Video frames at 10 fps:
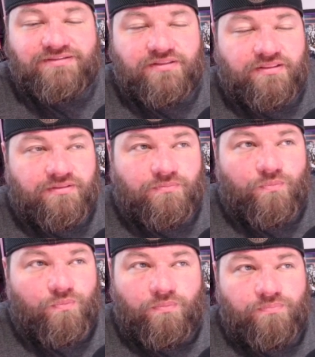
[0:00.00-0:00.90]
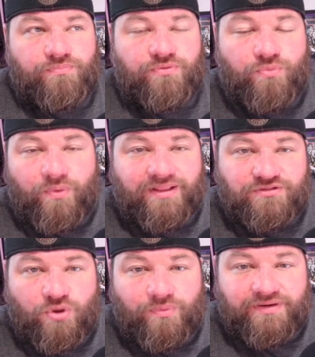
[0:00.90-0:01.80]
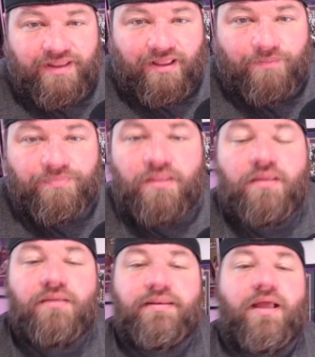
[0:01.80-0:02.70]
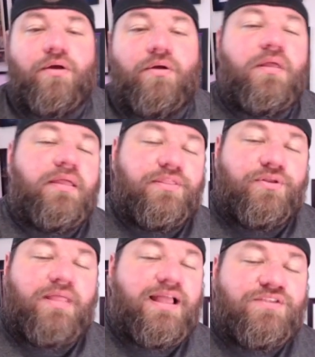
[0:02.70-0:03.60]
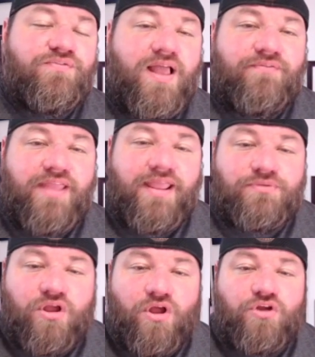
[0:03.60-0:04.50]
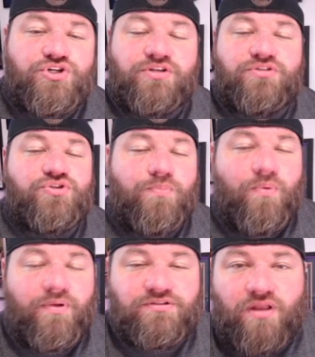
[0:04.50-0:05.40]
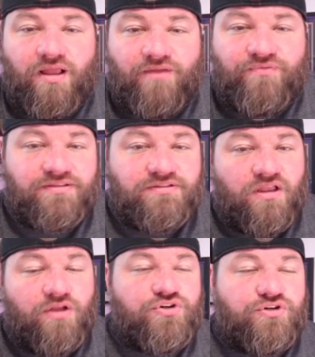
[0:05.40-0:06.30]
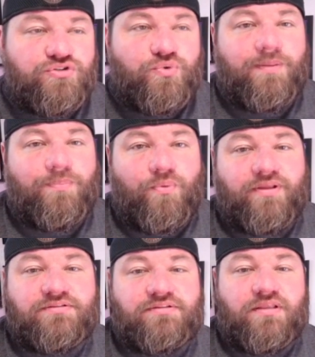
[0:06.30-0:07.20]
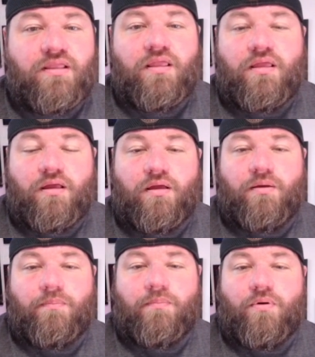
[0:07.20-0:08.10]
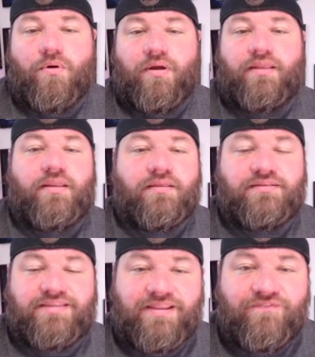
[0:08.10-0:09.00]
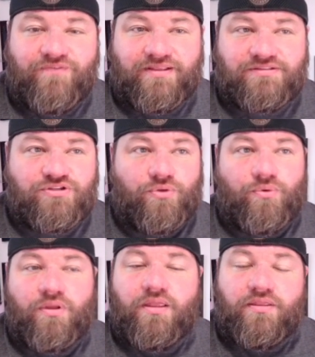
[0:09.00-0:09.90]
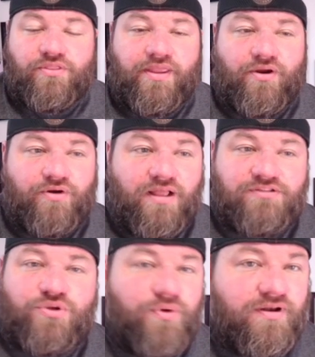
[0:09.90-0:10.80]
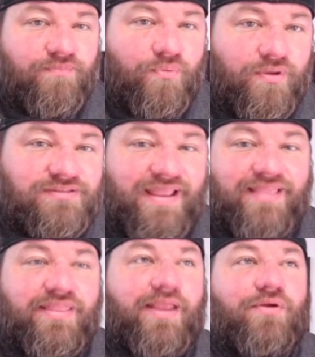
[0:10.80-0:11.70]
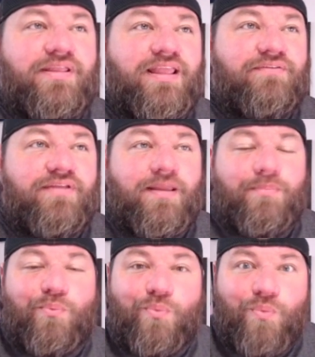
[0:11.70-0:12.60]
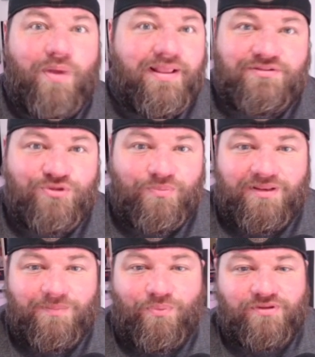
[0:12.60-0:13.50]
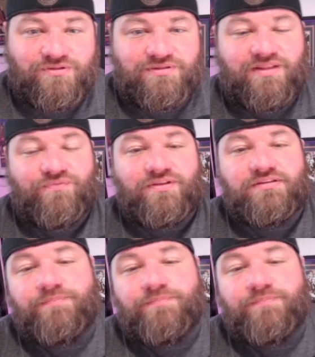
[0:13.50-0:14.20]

the the way it's going down. Now, in their last five games, one hundred two points on offense, one hundred twenty points um, on defense. So they are not scoring enough points, and they are giving up way too many points on defense.